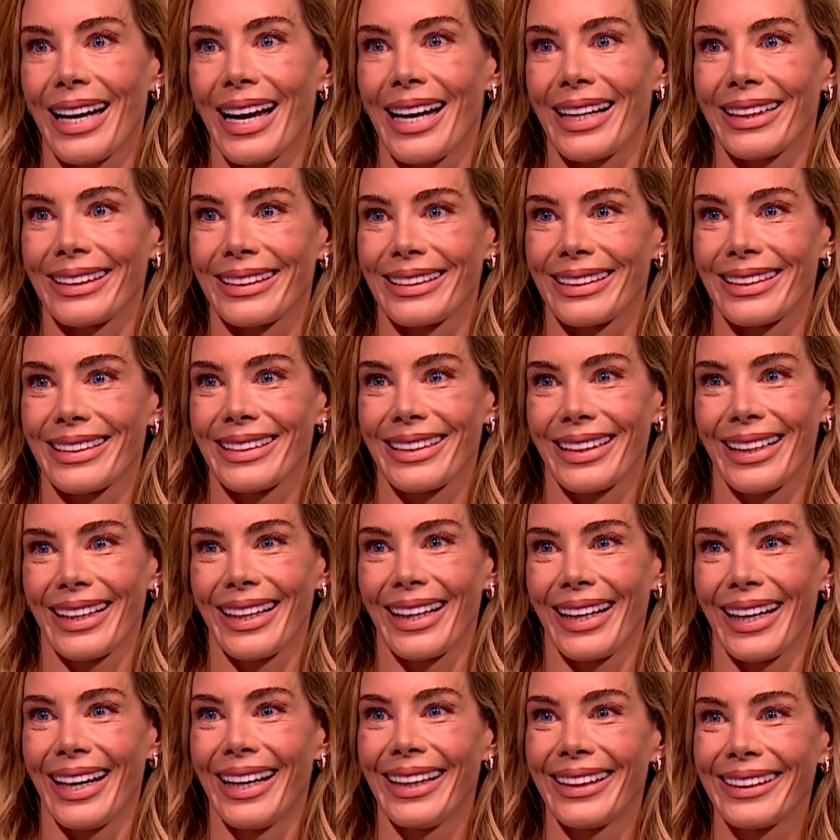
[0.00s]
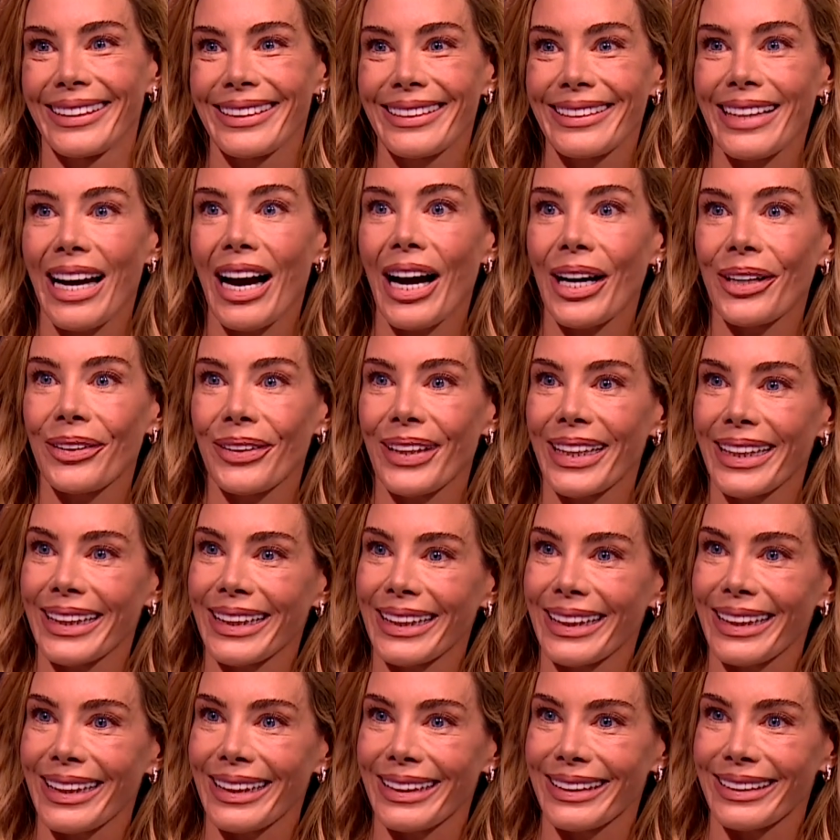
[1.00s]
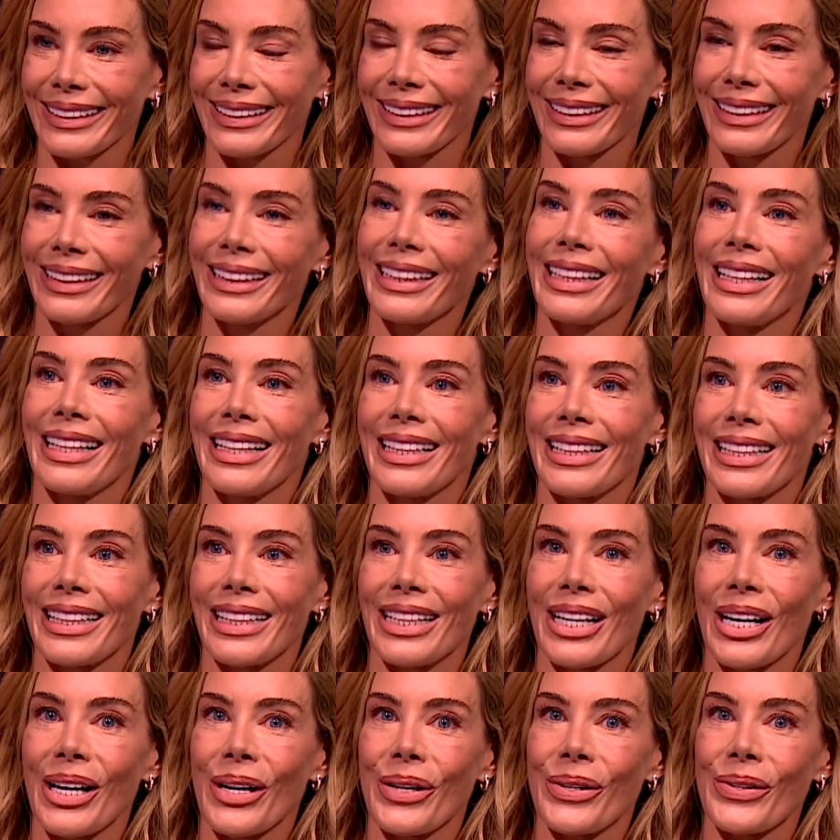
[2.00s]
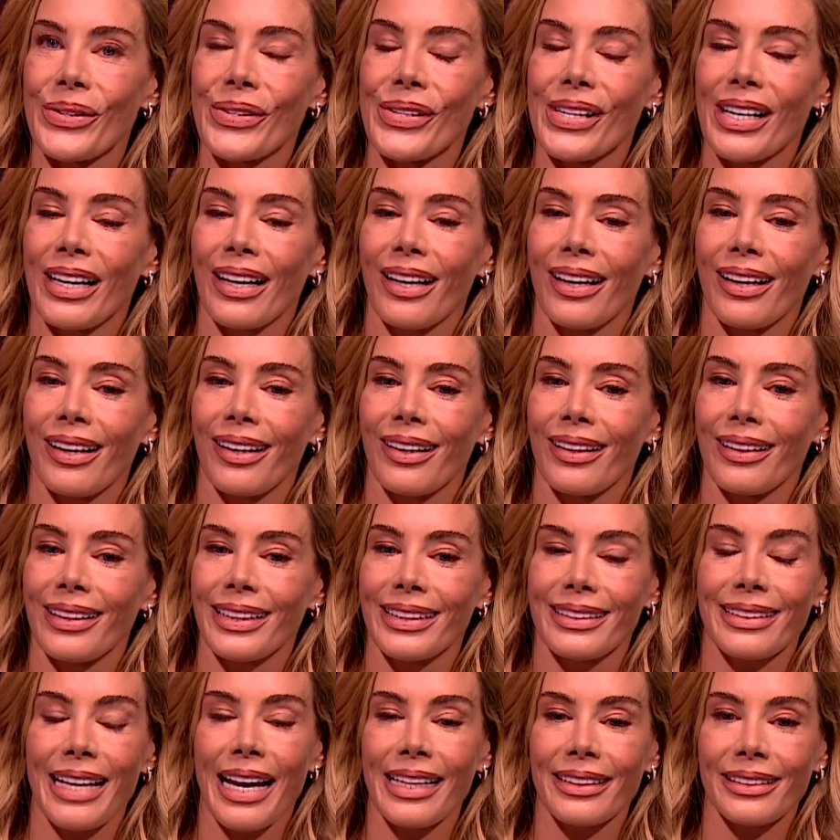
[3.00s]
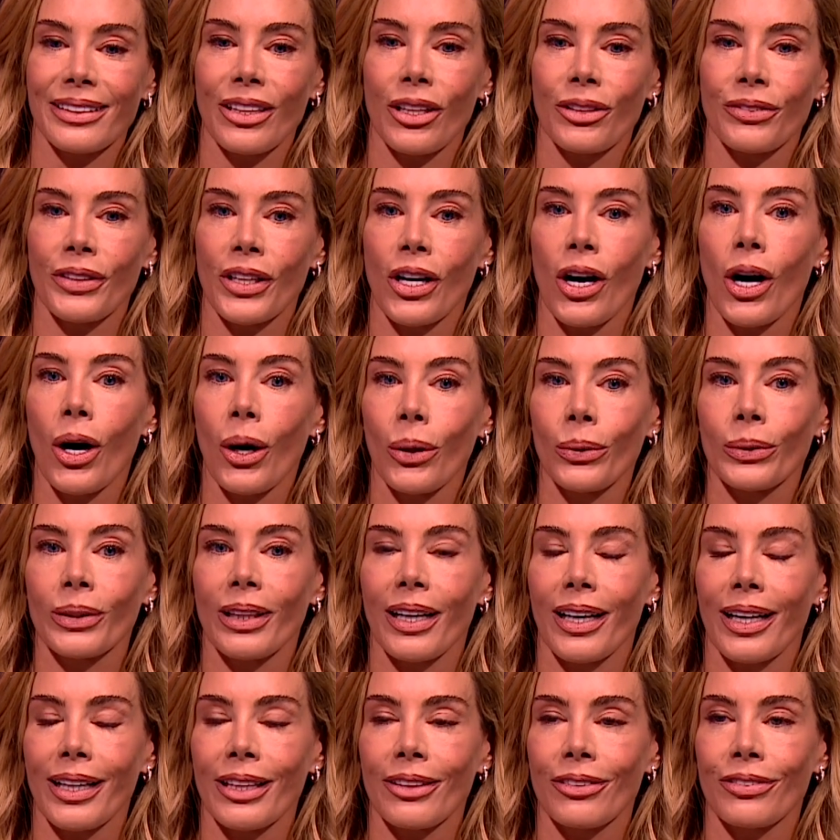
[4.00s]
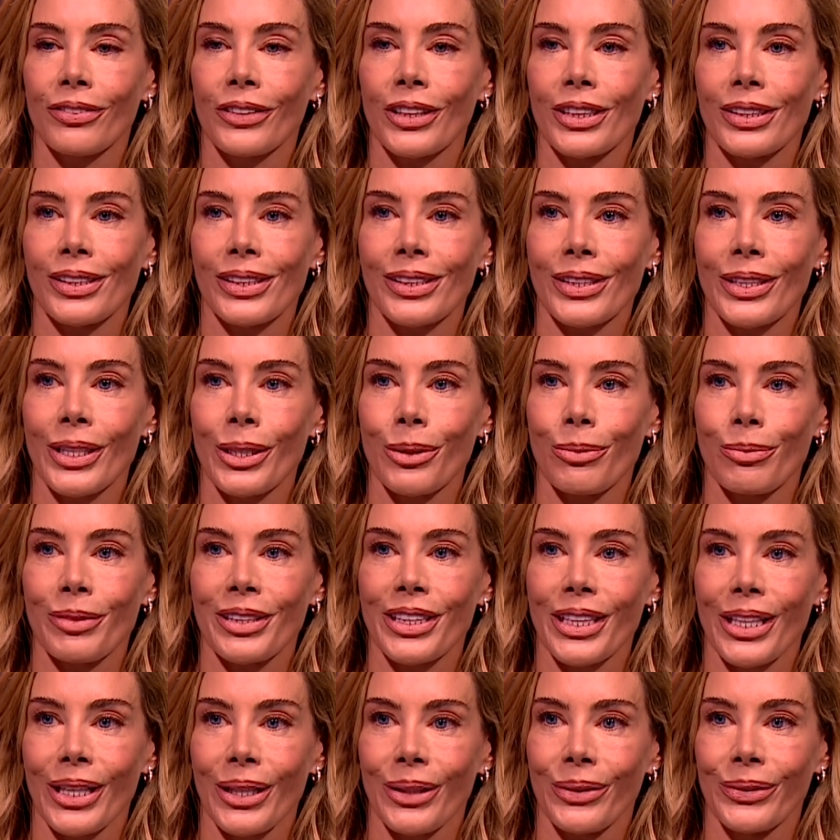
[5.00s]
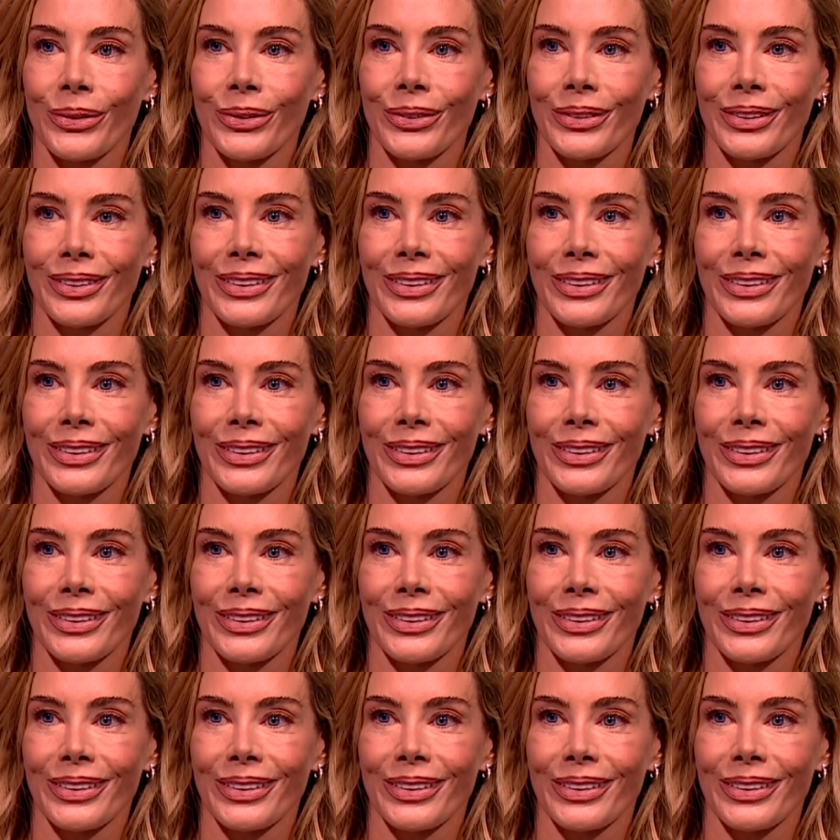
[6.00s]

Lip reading: and tiring, and you know, it takes over your whole life, consumes you,